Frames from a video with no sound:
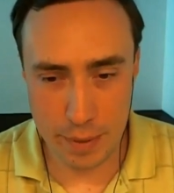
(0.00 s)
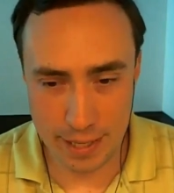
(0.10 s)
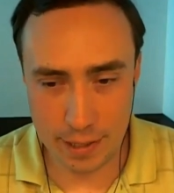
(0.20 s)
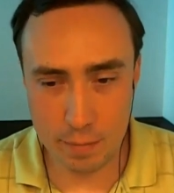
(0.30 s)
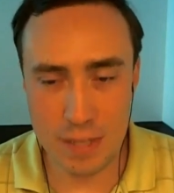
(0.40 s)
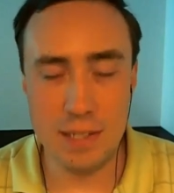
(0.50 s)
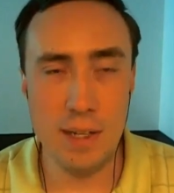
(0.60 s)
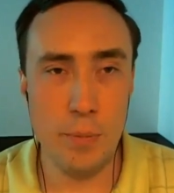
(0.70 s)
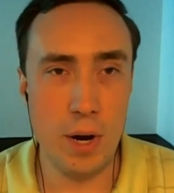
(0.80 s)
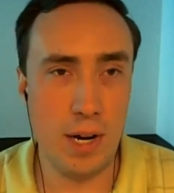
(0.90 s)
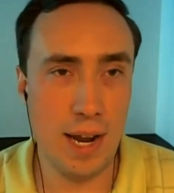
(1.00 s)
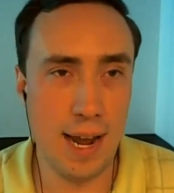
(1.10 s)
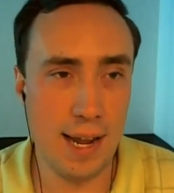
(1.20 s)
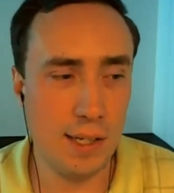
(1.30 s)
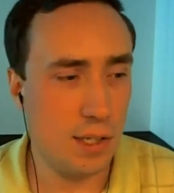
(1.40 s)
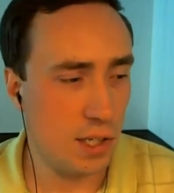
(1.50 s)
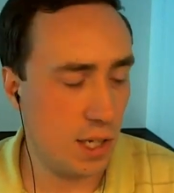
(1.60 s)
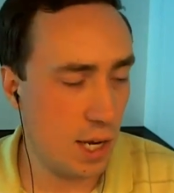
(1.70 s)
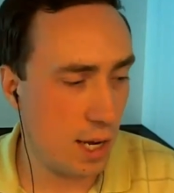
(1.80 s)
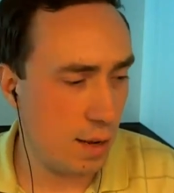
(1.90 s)
be, be deliberate and
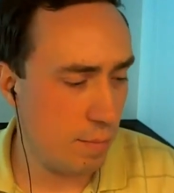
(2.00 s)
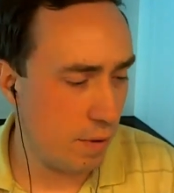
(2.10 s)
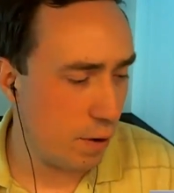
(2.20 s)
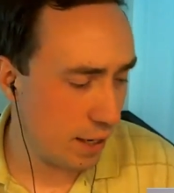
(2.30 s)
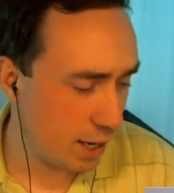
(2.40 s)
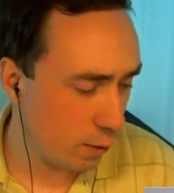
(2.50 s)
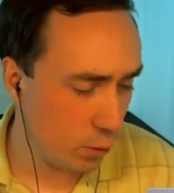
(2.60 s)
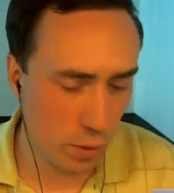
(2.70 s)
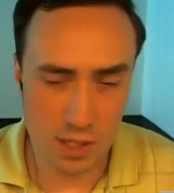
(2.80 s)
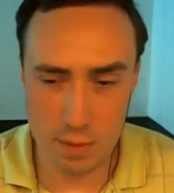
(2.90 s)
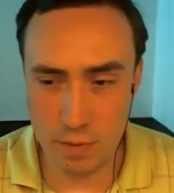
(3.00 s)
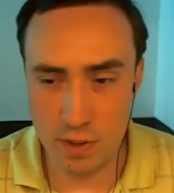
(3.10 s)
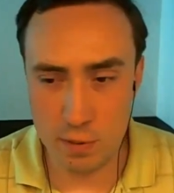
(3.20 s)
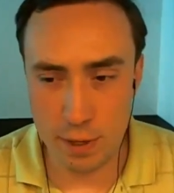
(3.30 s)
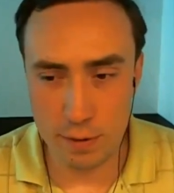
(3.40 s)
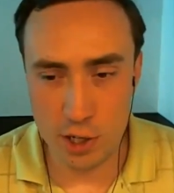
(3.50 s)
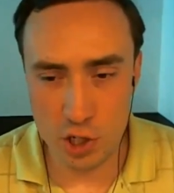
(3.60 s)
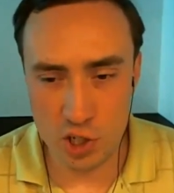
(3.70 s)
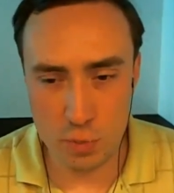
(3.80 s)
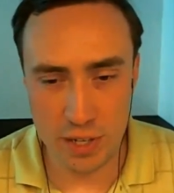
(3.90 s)
uh, be very careful with some of this
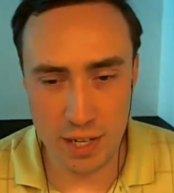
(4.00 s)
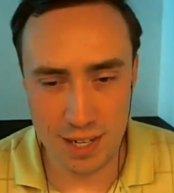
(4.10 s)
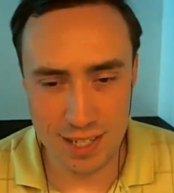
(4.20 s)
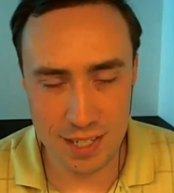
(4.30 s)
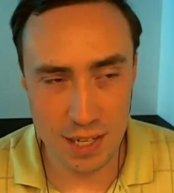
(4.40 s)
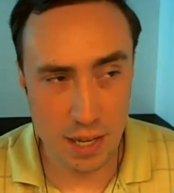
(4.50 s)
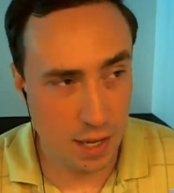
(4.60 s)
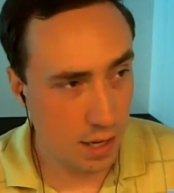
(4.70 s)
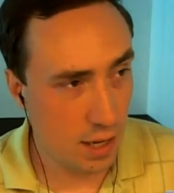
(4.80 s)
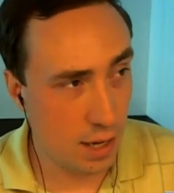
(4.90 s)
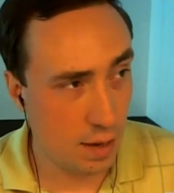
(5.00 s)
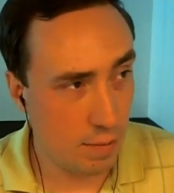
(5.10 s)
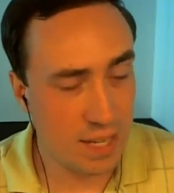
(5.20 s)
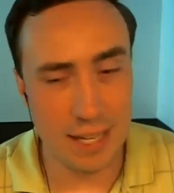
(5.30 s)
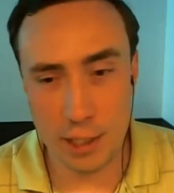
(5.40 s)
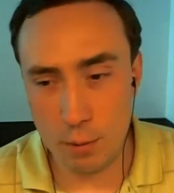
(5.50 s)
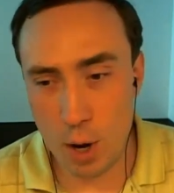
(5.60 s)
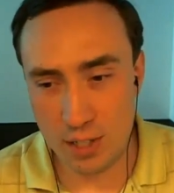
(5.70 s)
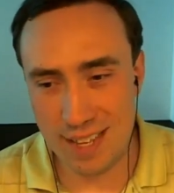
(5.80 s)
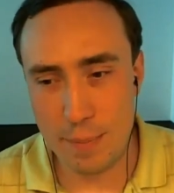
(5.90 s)
migration, just because Um, taking a
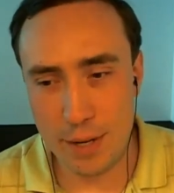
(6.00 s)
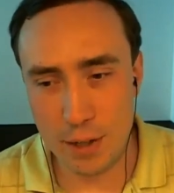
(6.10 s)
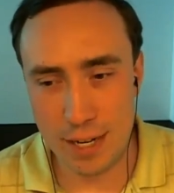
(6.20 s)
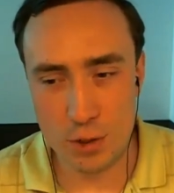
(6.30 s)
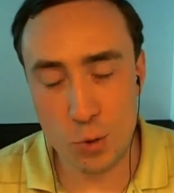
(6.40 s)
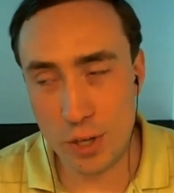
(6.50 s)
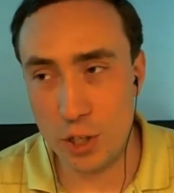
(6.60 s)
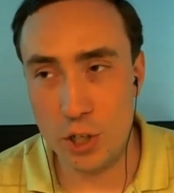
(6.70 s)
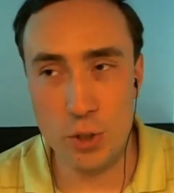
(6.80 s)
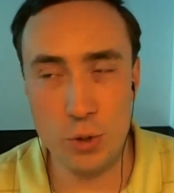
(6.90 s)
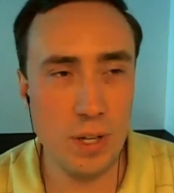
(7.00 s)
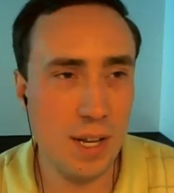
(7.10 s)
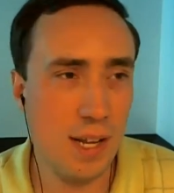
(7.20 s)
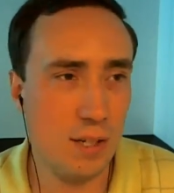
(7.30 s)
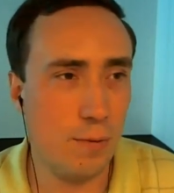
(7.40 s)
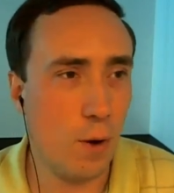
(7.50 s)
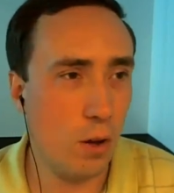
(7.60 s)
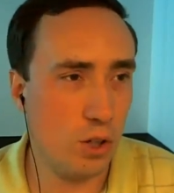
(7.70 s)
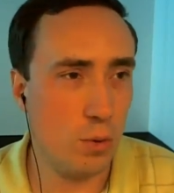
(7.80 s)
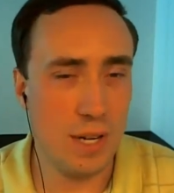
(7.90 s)
wrong step here can trigger you to
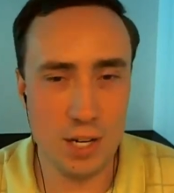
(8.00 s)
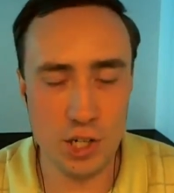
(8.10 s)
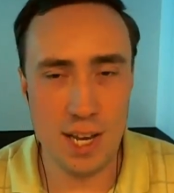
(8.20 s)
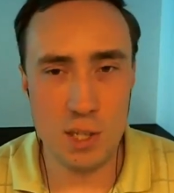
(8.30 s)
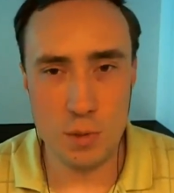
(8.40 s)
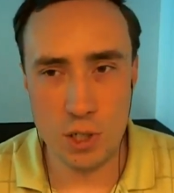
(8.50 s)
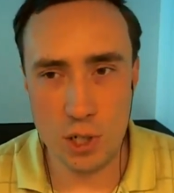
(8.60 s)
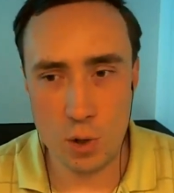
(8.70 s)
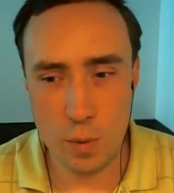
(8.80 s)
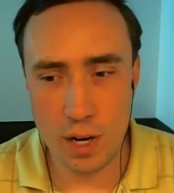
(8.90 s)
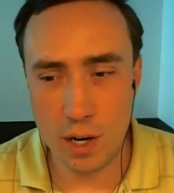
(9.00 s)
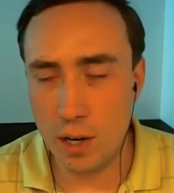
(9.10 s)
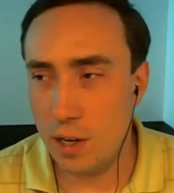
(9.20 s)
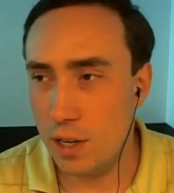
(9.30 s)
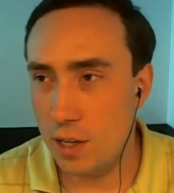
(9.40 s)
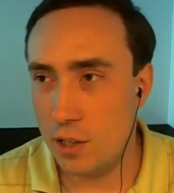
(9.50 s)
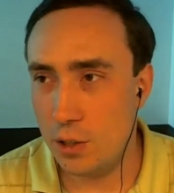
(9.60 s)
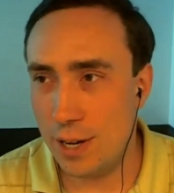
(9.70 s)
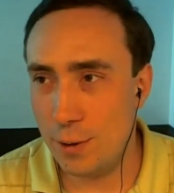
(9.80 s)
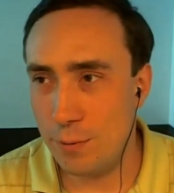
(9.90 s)
fall into an edge case, you know, where
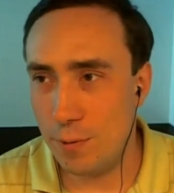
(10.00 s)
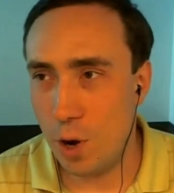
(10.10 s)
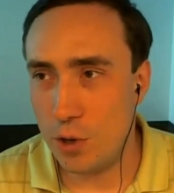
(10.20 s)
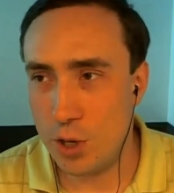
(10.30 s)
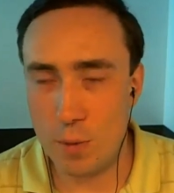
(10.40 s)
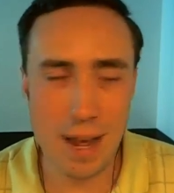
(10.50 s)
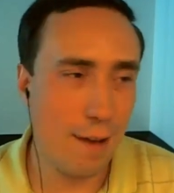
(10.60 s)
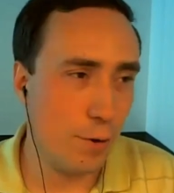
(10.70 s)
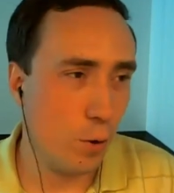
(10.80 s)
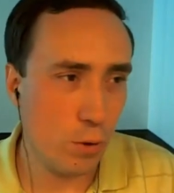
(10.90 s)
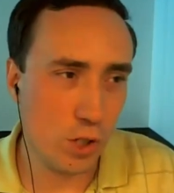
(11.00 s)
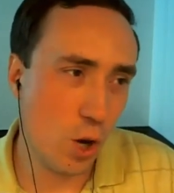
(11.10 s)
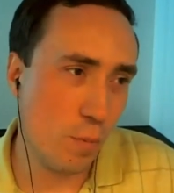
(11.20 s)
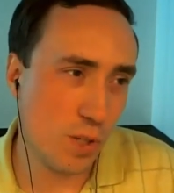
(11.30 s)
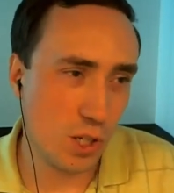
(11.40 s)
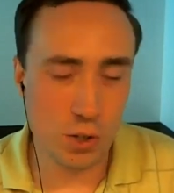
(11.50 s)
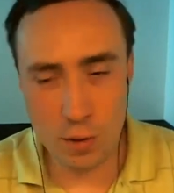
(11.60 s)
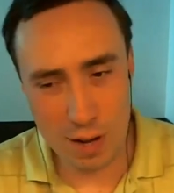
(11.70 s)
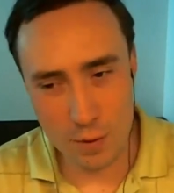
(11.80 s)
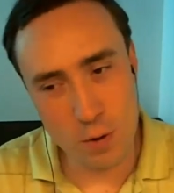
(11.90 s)
you kind of don't have your old scopes, you
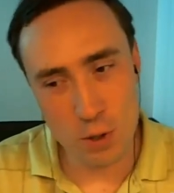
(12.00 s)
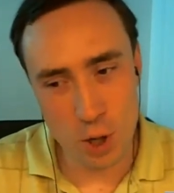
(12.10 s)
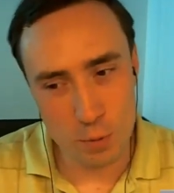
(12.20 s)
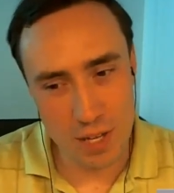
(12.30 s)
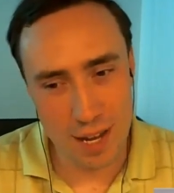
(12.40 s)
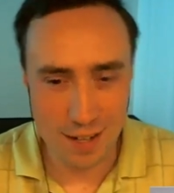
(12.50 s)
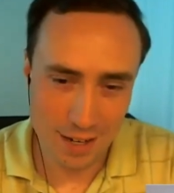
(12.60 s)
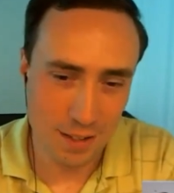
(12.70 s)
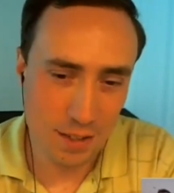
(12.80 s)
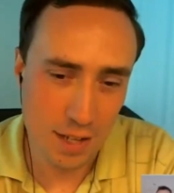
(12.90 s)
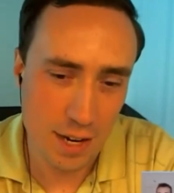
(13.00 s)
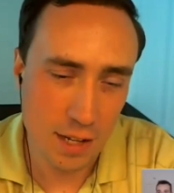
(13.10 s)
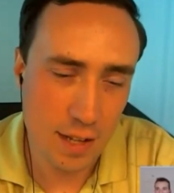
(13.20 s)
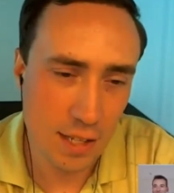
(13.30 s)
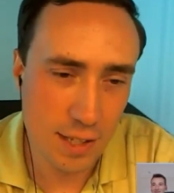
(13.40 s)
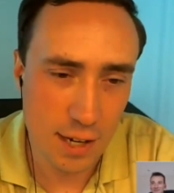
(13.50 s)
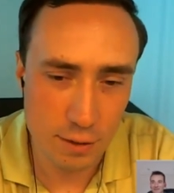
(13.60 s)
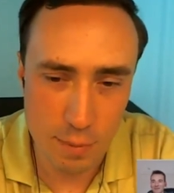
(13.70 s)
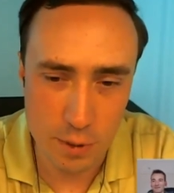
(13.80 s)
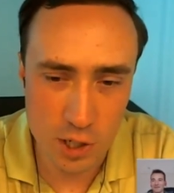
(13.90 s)
don't have your new scopes yet, and, and that's not
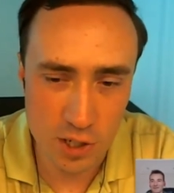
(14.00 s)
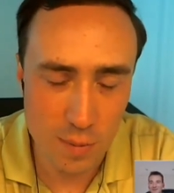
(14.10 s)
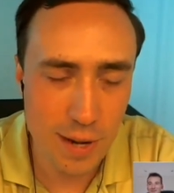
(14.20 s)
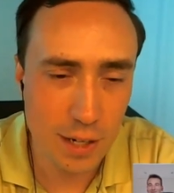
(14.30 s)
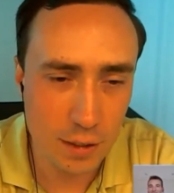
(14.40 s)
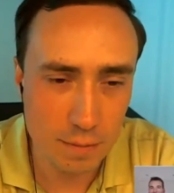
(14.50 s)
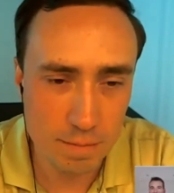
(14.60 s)
a great position to be in.